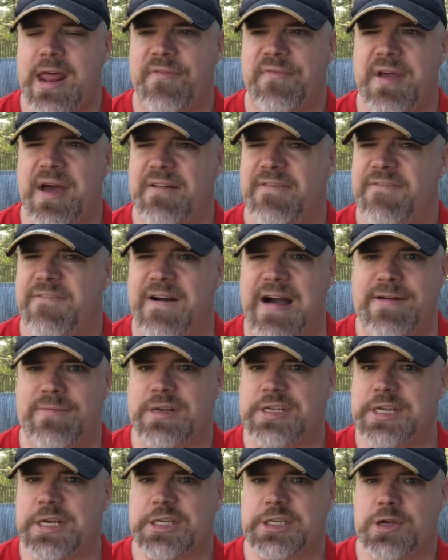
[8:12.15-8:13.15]
I've got 5 or
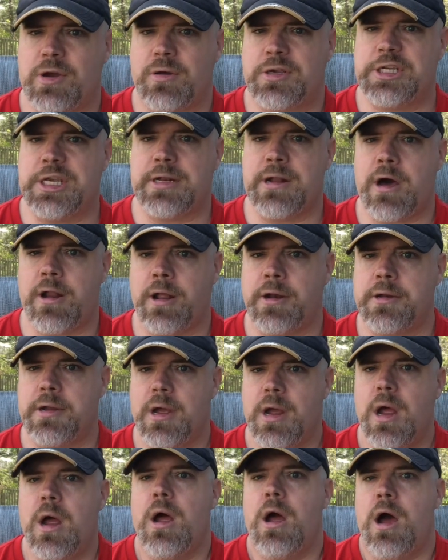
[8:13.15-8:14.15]
6 cooks in on it,
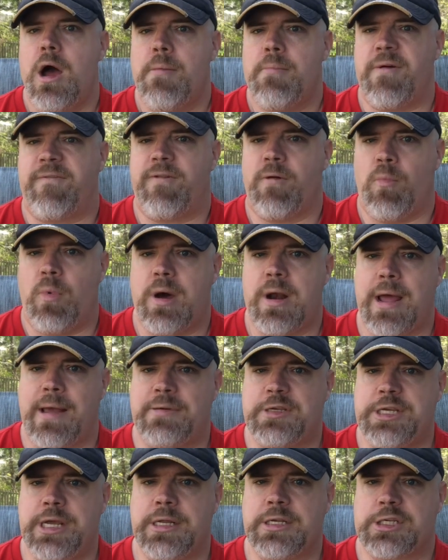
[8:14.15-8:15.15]
but from what I've
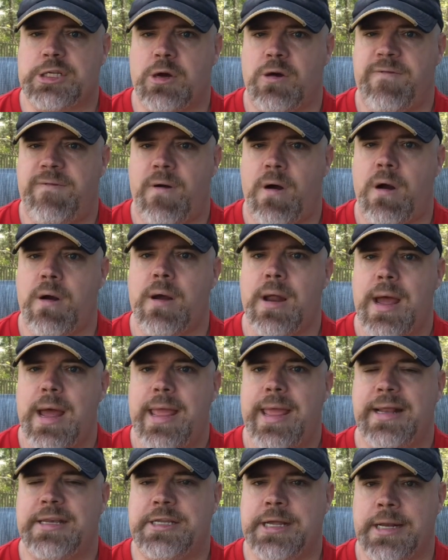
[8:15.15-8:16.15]
seen so far,
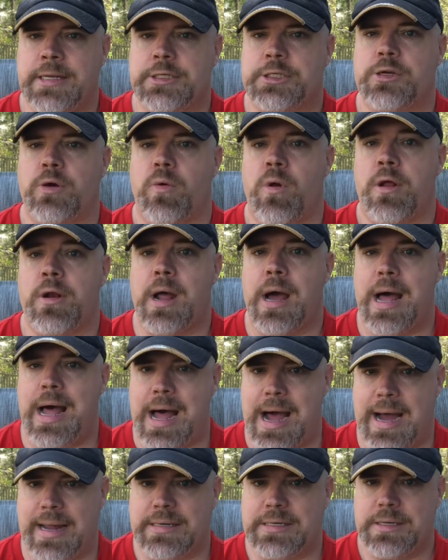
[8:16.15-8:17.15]
it tends to run
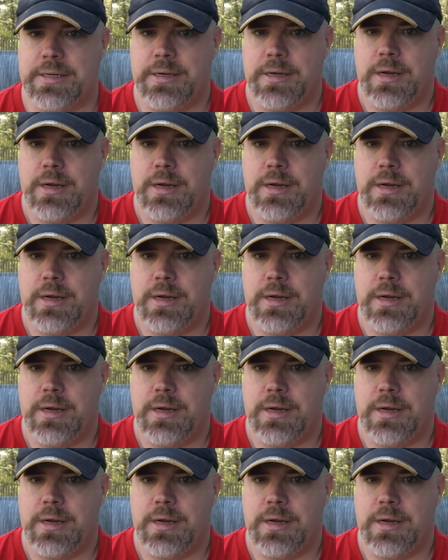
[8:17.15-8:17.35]
hot.